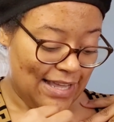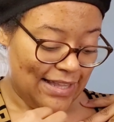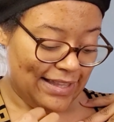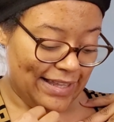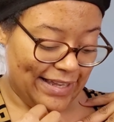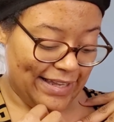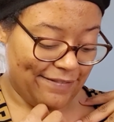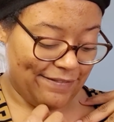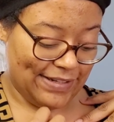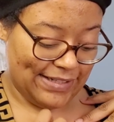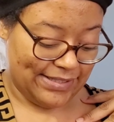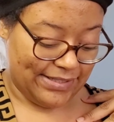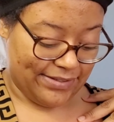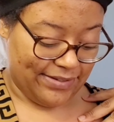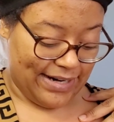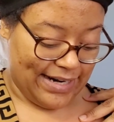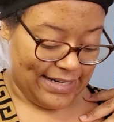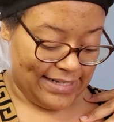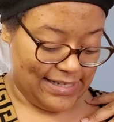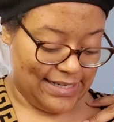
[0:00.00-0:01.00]
Like if I
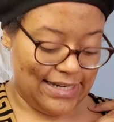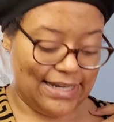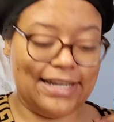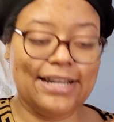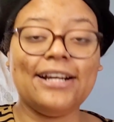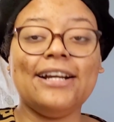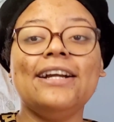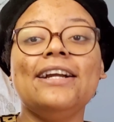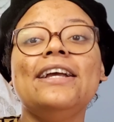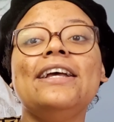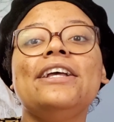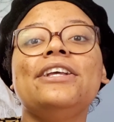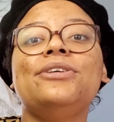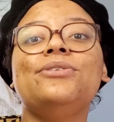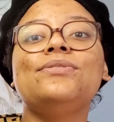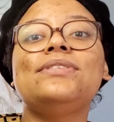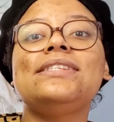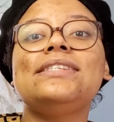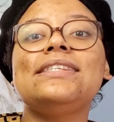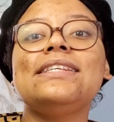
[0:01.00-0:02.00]
scratch here,
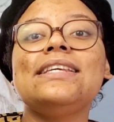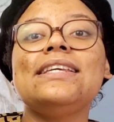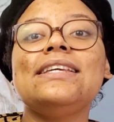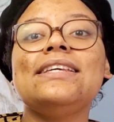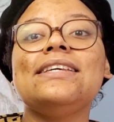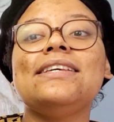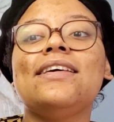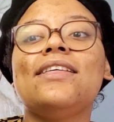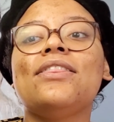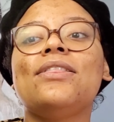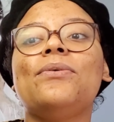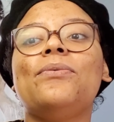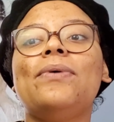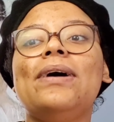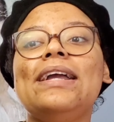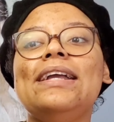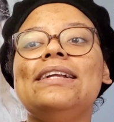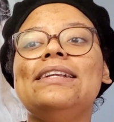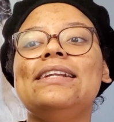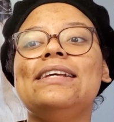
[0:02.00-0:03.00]
you see the
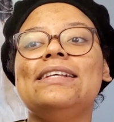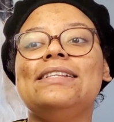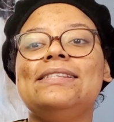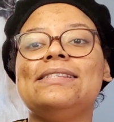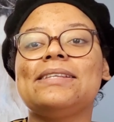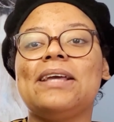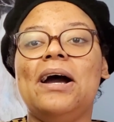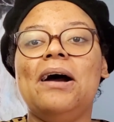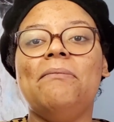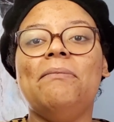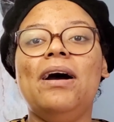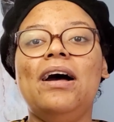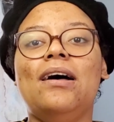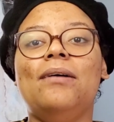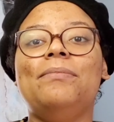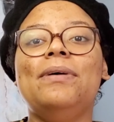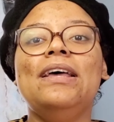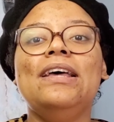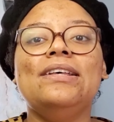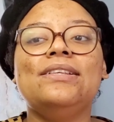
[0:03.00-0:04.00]
whiteness come
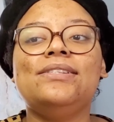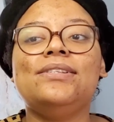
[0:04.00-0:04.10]
up.